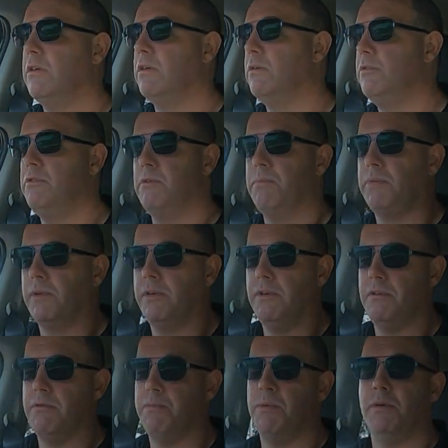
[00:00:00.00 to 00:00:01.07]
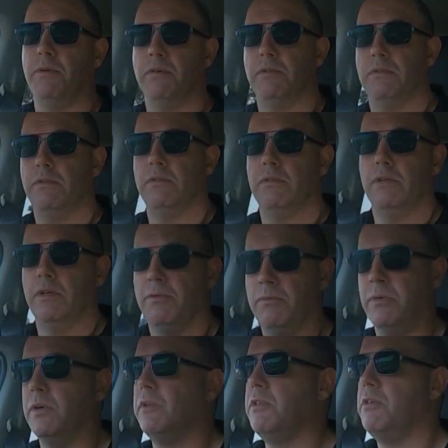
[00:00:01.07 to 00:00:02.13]
could you please put a
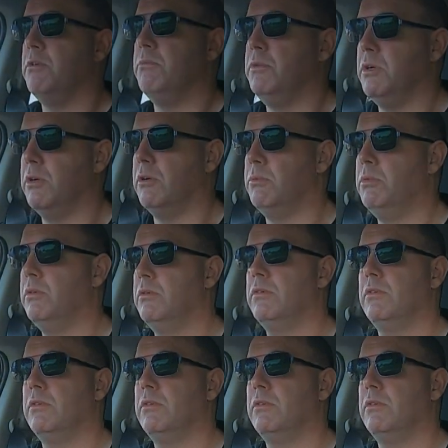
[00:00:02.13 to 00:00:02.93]
volume knob